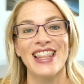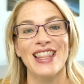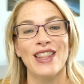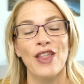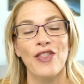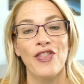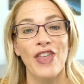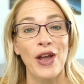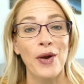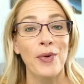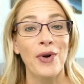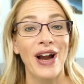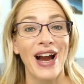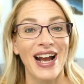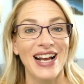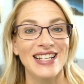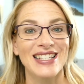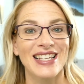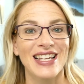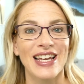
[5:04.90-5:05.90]
they were
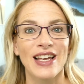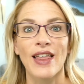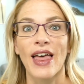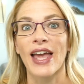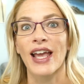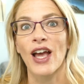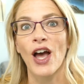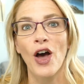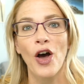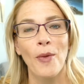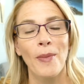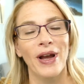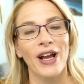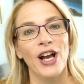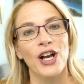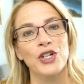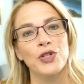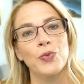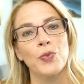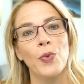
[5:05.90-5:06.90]
asking, like, oh my
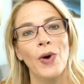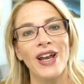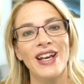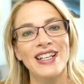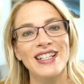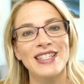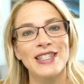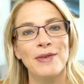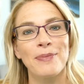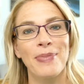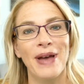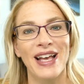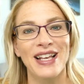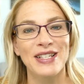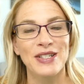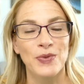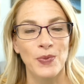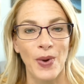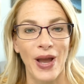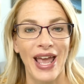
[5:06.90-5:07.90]
gosh, what is the
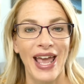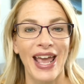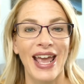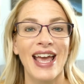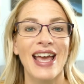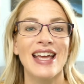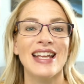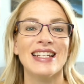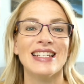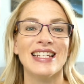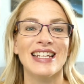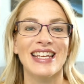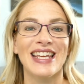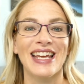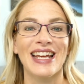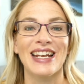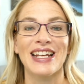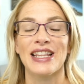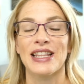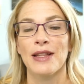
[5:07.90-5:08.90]
best way to
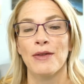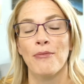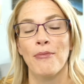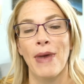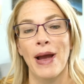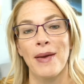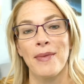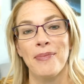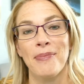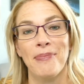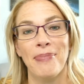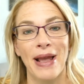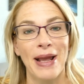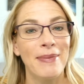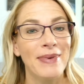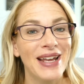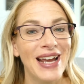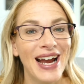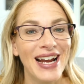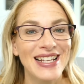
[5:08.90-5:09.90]
get my
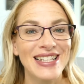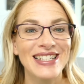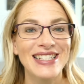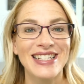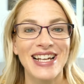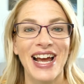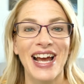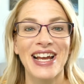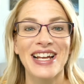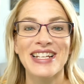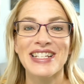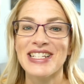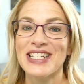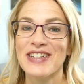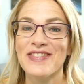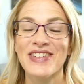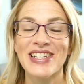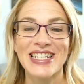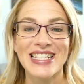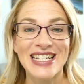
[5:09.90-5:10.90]
Baby Einstein
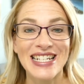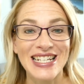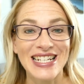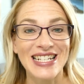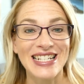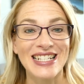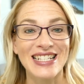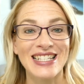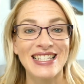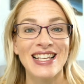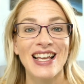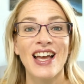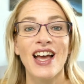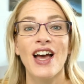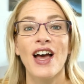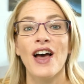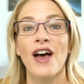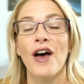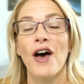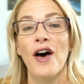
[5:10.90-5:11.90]
DVDs
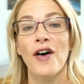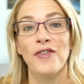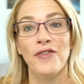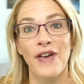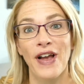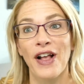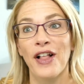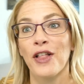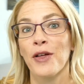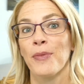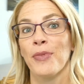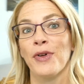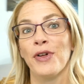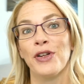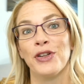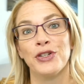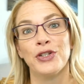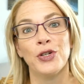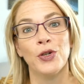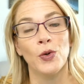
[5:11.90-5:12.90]

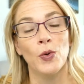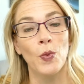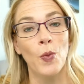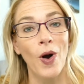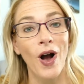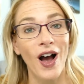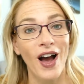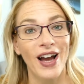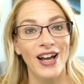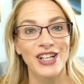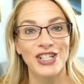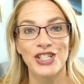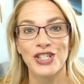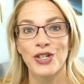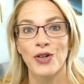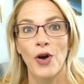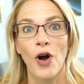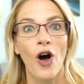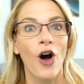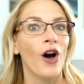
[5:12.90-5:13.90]
available to watch
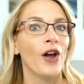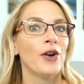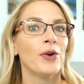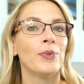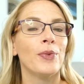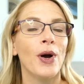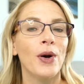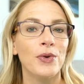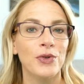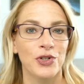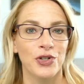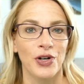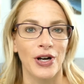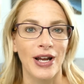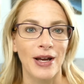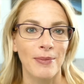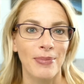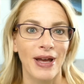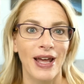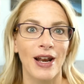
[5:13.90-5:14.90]
on a road
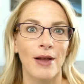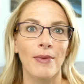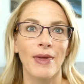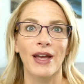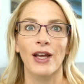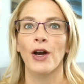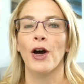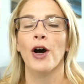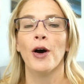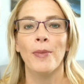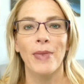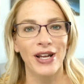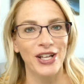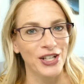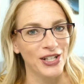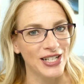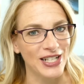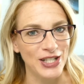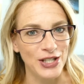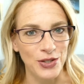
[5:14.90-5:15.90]
trip? And I'm like, oh my
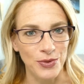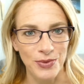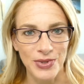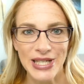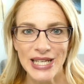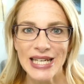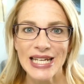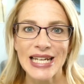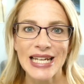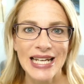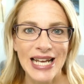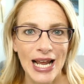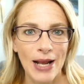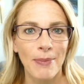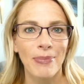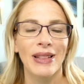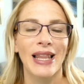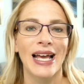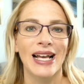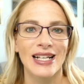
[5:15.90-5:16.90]
goodness, you need a
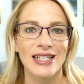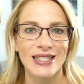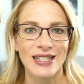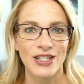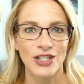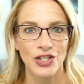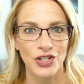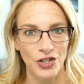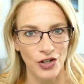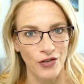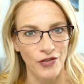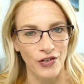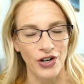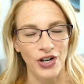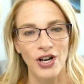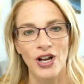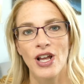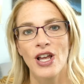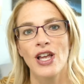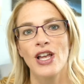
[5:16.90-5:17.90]
Plex server.
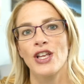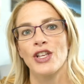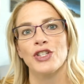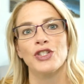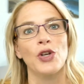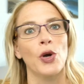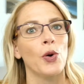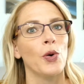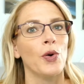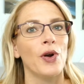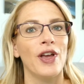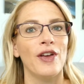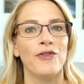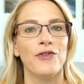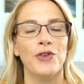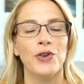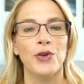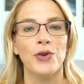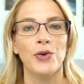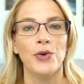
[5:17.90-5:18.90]
So if
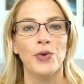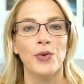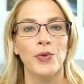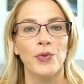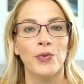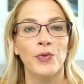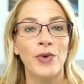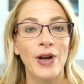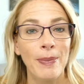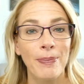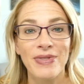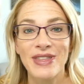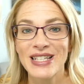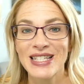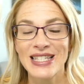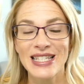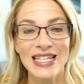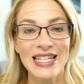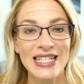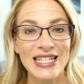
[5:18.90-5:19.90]
you rip the
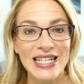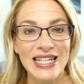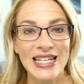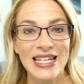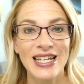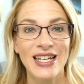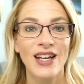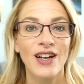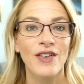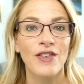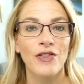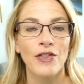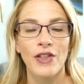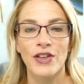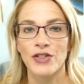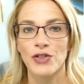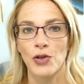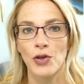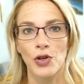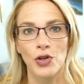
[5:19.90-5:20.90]
CD,
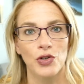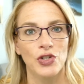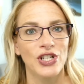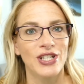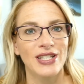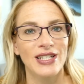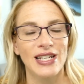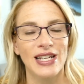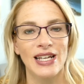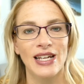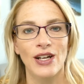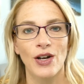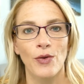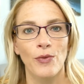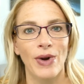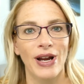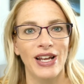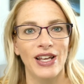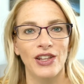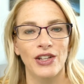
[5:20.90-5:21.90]
so you just need a
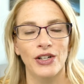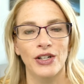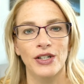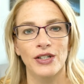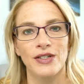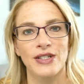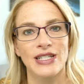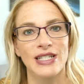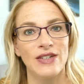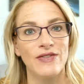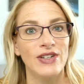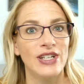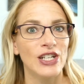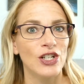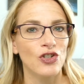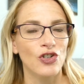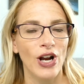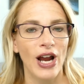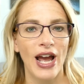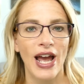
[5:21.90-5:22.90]
regular DVD
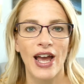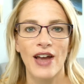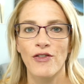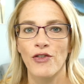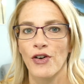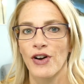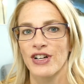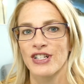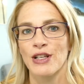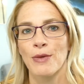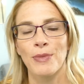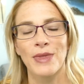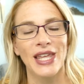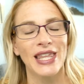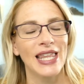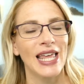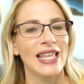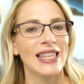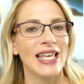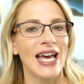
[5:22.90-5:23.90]
drive or something
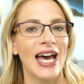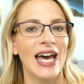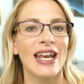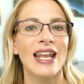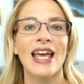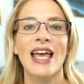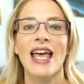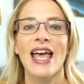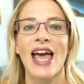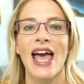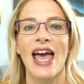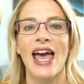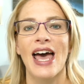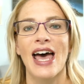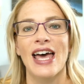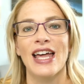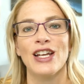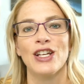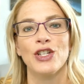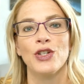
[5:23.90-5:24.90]
like that,
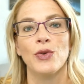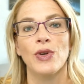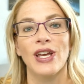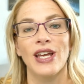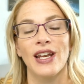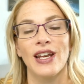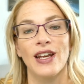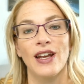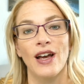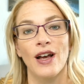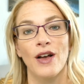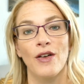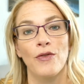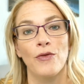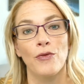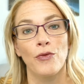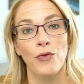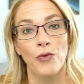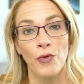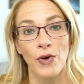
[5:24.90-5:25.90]
and you can
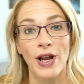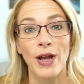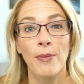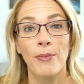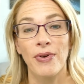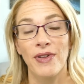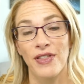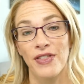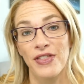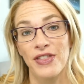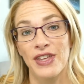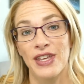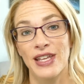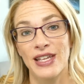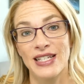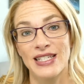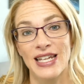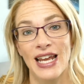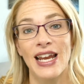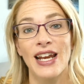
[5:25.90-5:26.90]
rip the
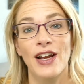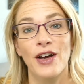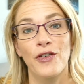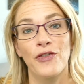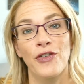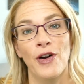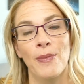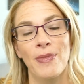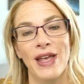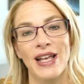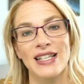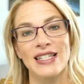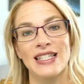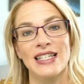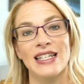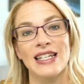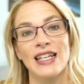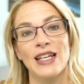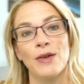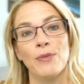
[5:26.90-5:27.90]
data from that
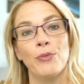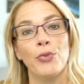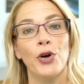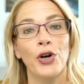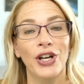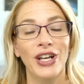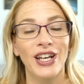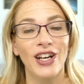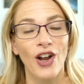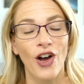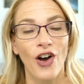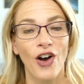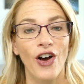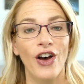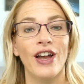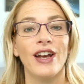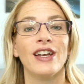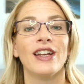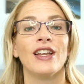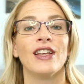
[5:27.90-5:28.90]
CD, put it
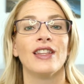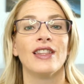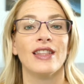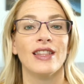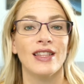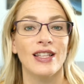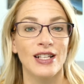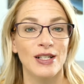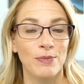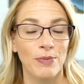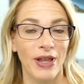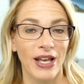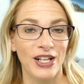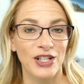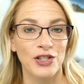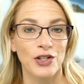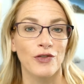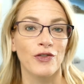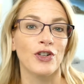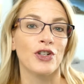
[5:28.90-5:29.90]
on this Plex
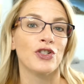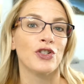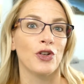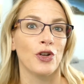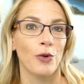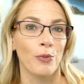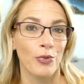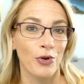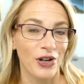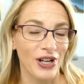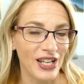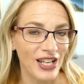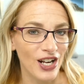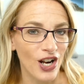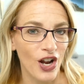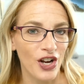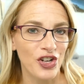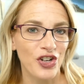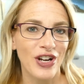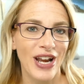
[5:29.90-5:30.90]
server, so you're putting it
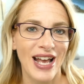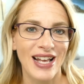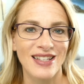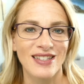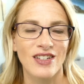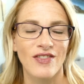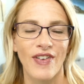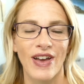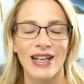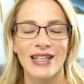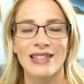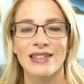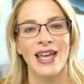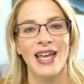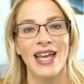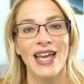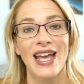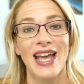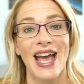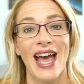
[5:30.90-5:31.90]
on your NAS device,
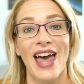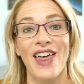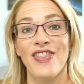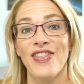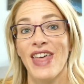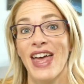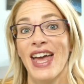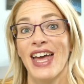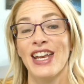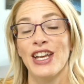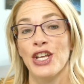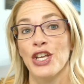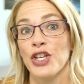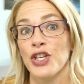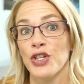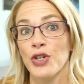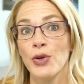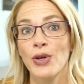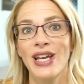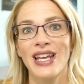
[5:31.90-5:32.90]
and then
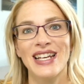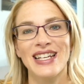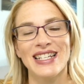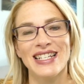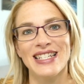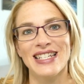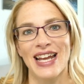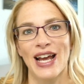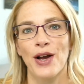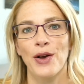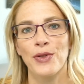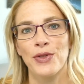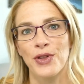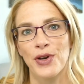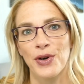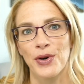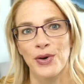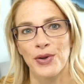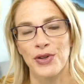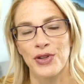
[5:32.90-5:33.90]
you can
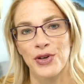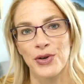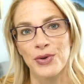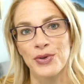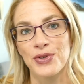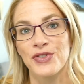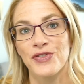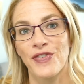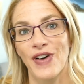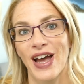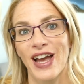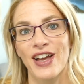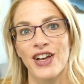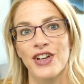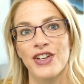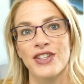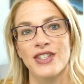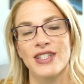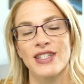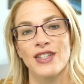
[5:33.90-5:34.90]
download those
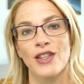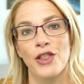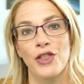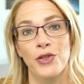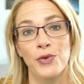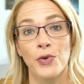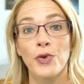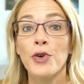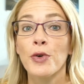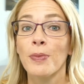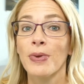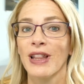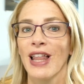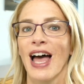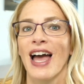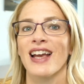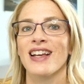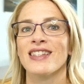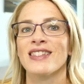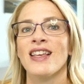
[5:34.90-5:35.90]
files through
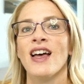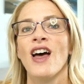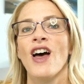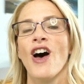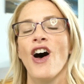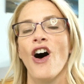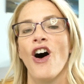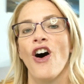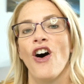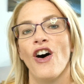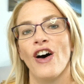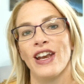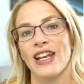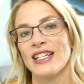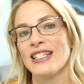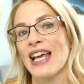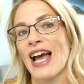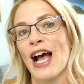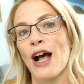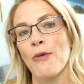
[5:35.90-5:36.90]
Plex on a
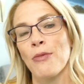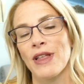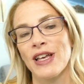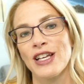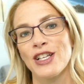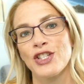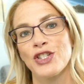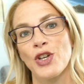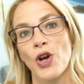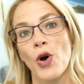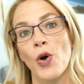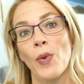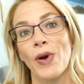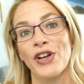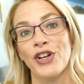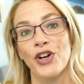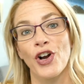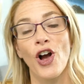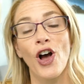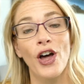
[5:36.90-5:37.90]
tablet. So when
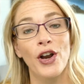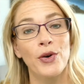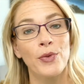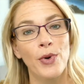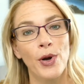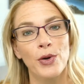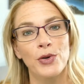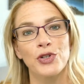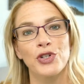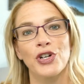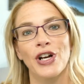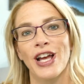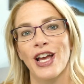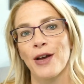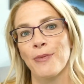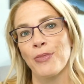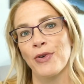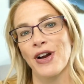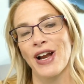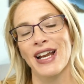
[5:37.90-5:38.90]
you're on a road
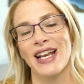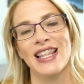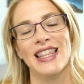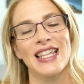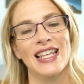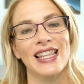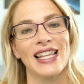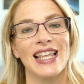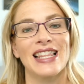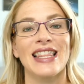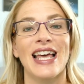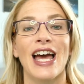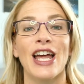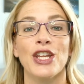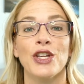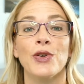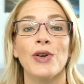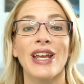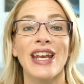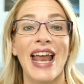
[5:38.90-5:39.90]
trip or anything like that,
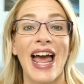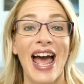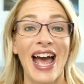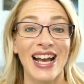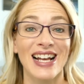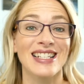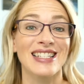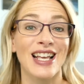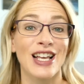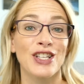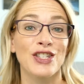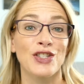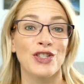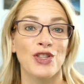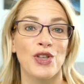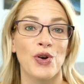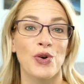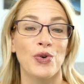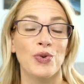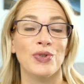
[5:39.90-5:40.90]
you can access
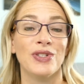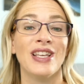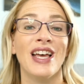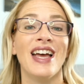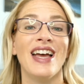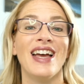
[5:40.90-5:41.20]
those